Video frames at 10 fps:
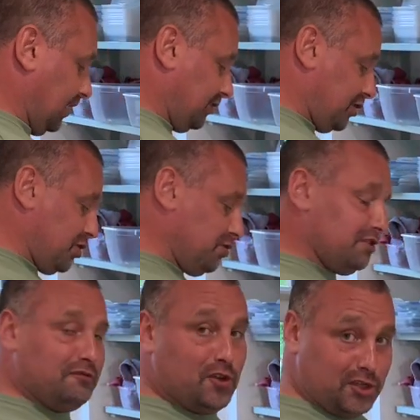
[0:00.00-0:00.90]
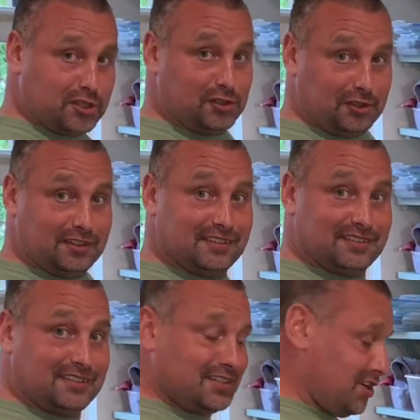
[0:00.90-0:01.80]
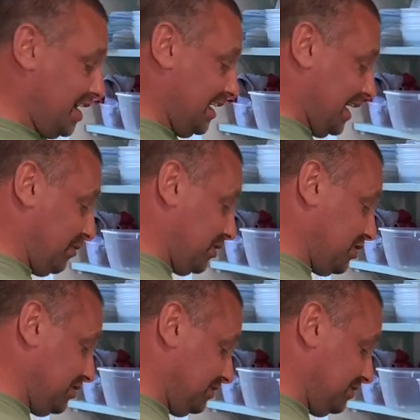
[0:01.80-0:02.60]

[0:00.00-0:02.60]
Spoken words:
The universal sign language.